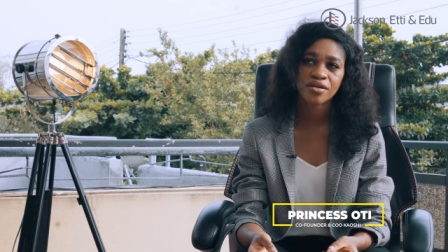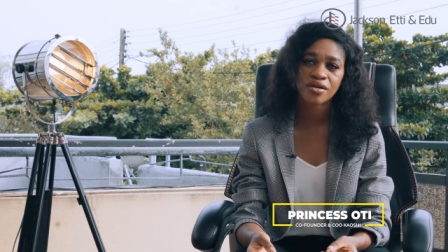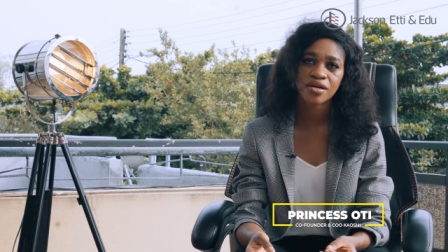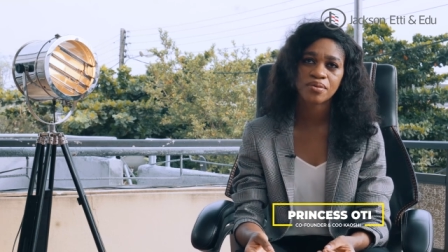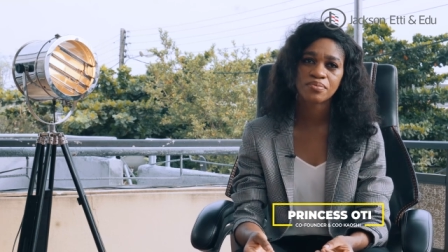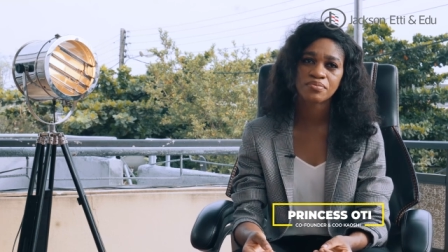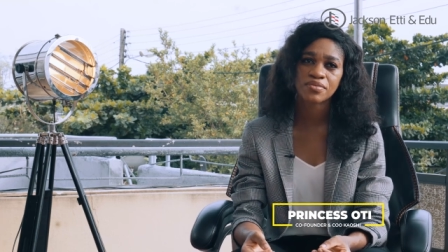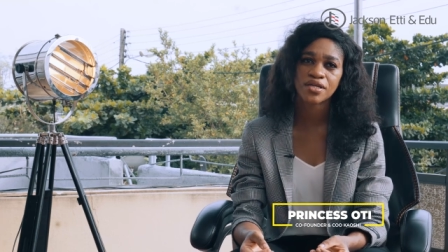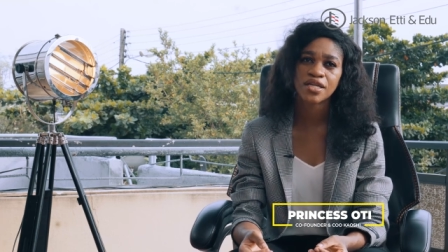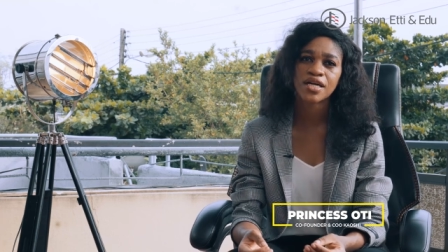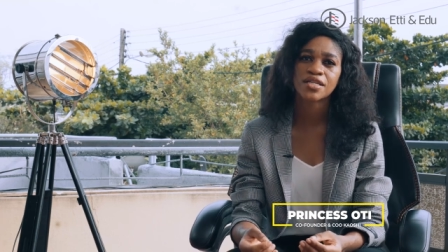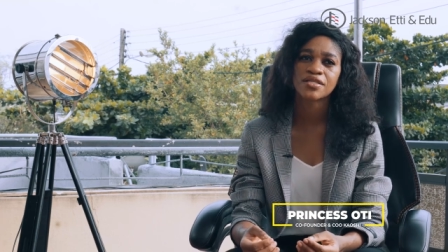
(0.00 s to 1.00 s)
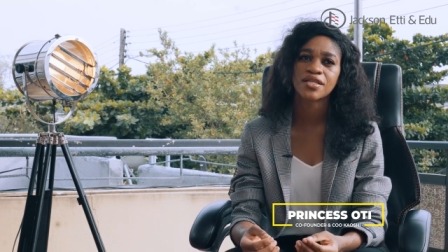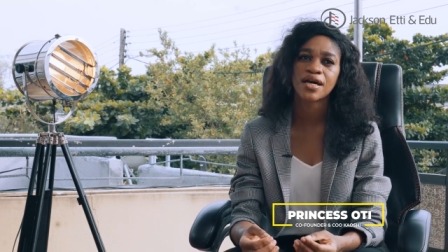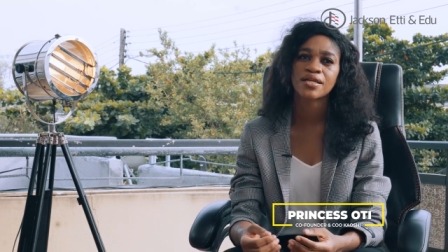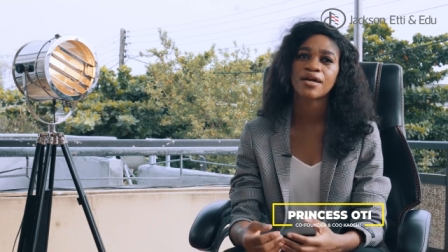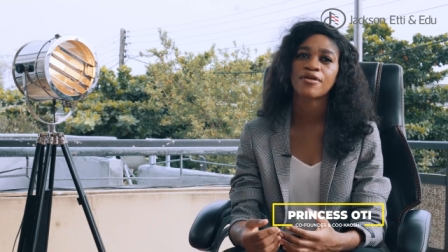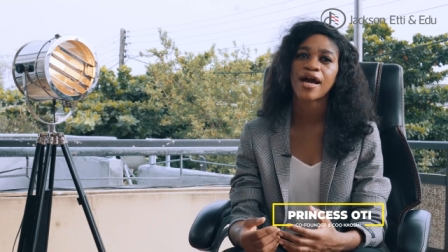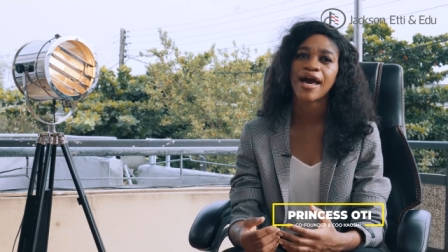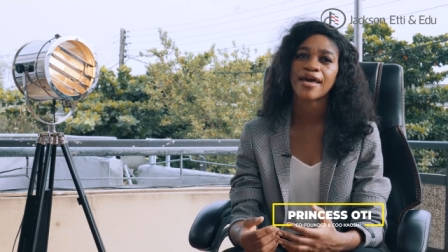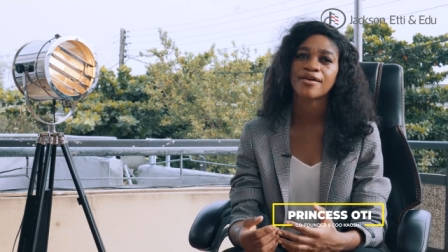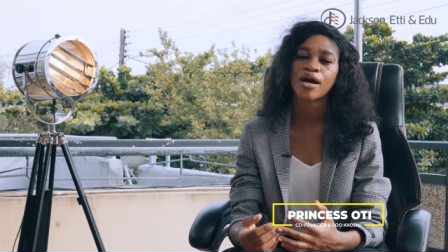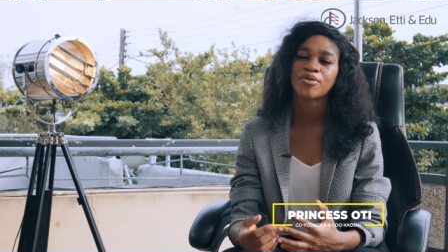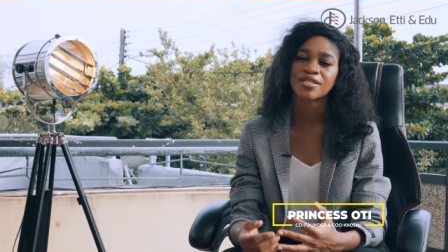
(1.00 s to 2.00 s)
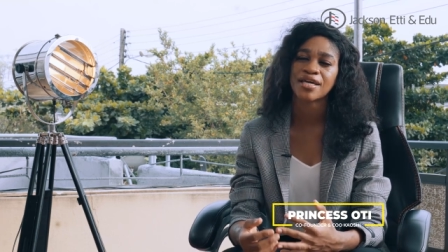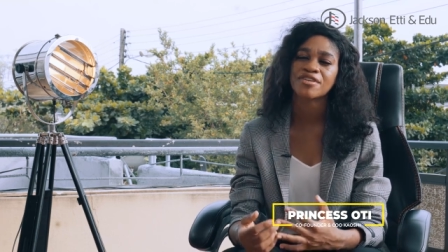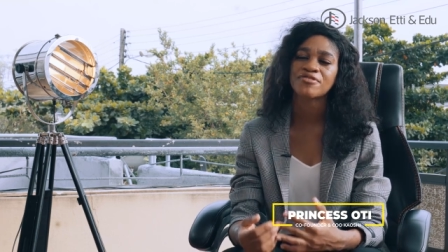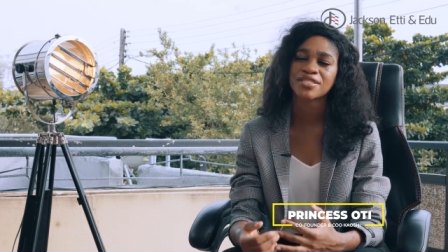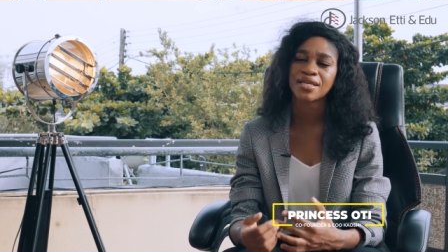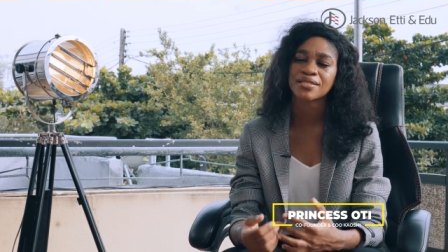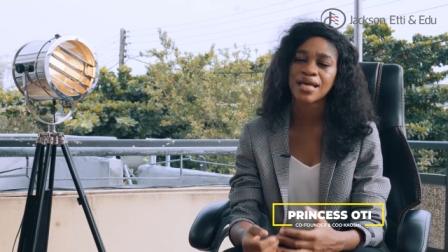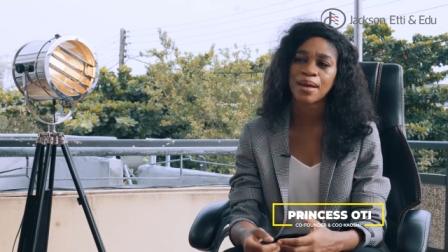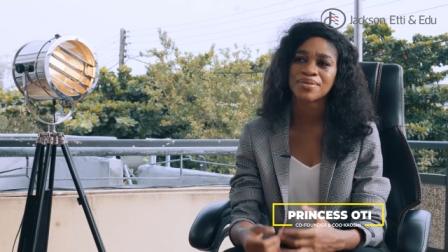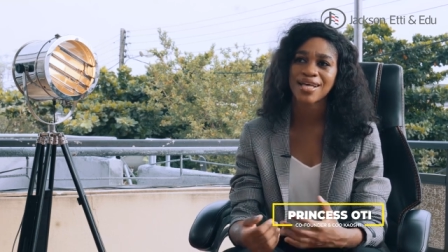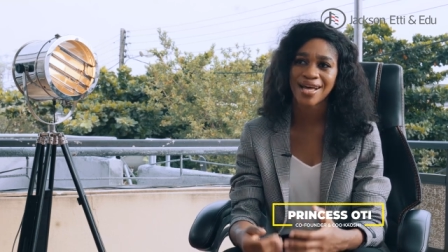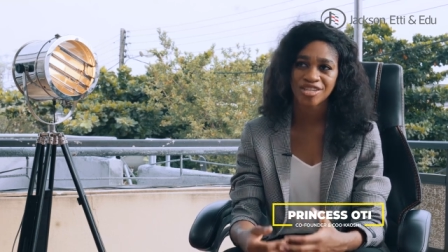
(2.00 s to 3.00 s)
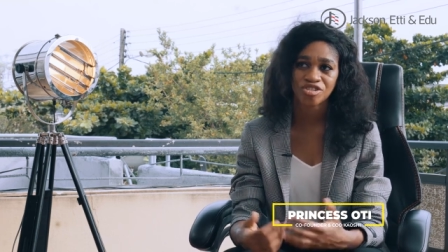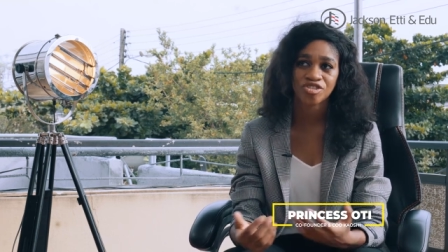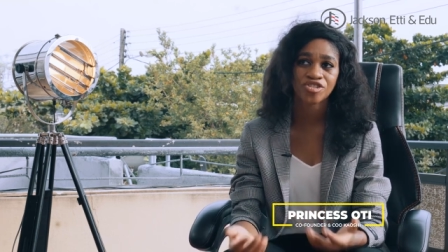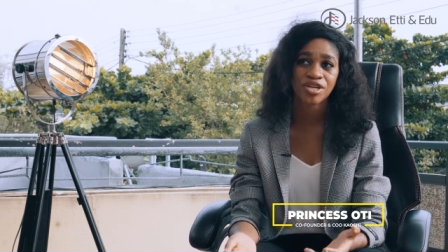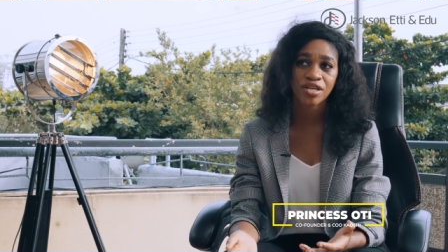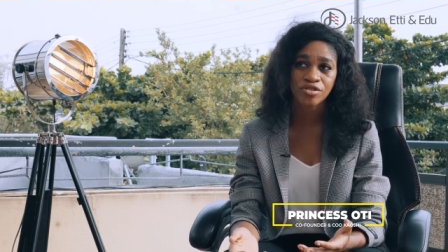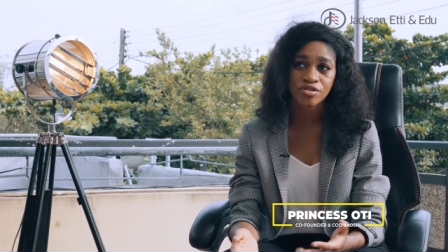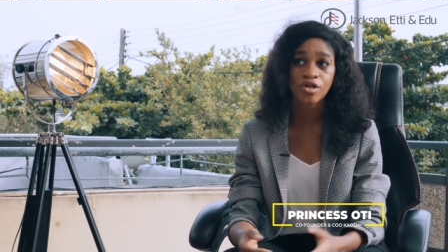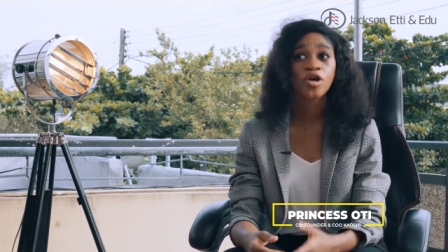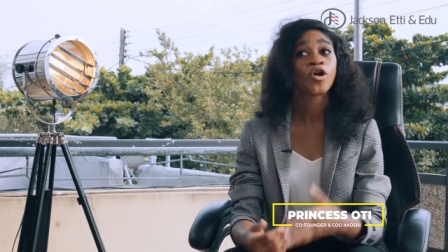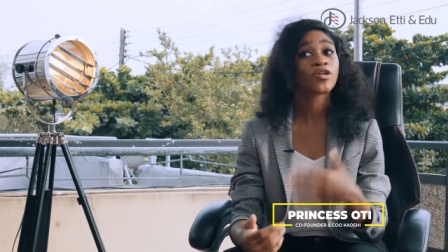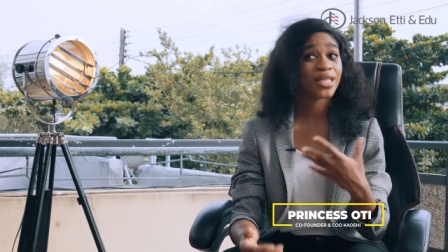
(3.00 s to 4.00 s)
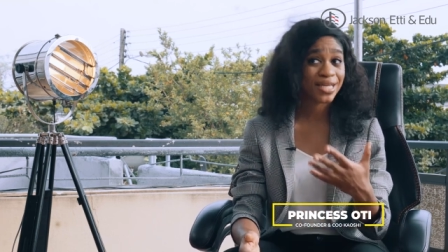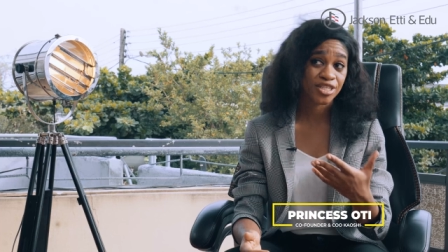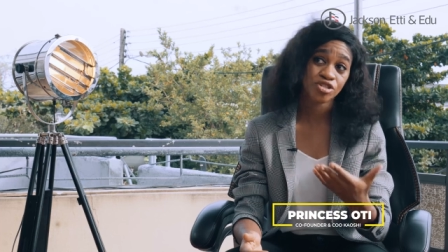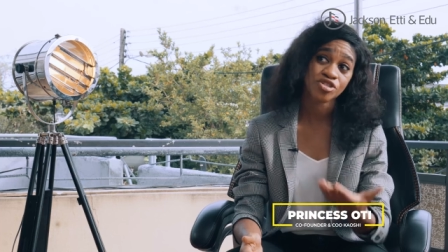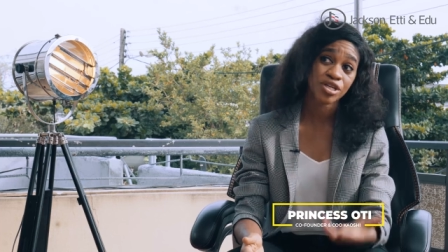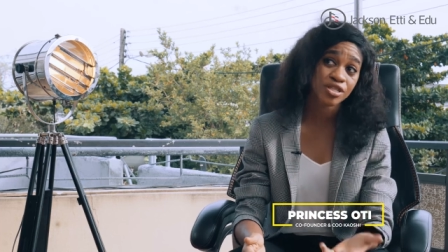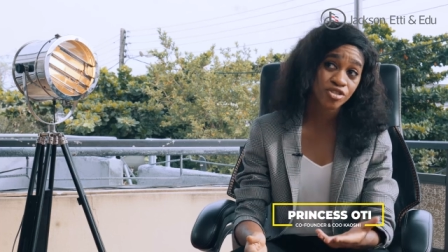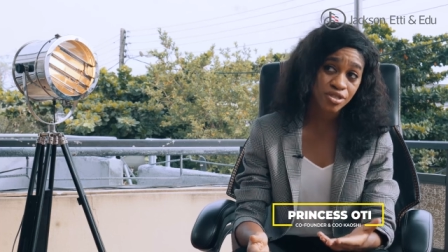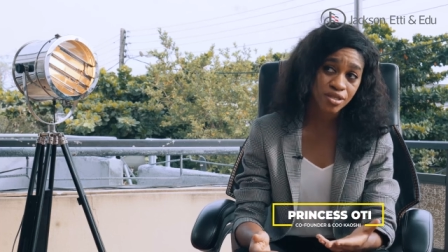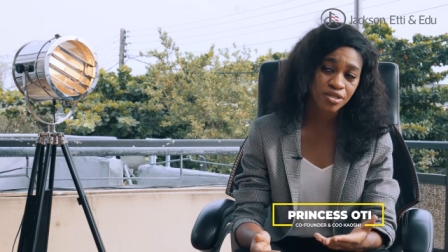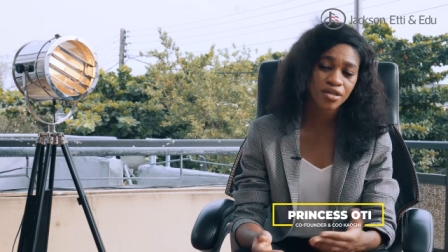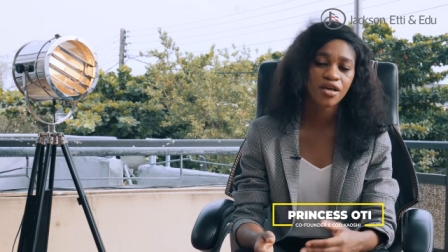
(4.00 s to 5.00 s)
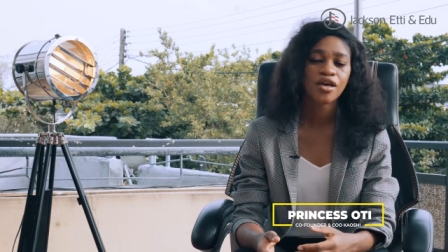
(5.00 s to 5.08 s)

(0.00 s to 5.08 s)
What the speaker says: I would say that in recent times that has changed, that is changing.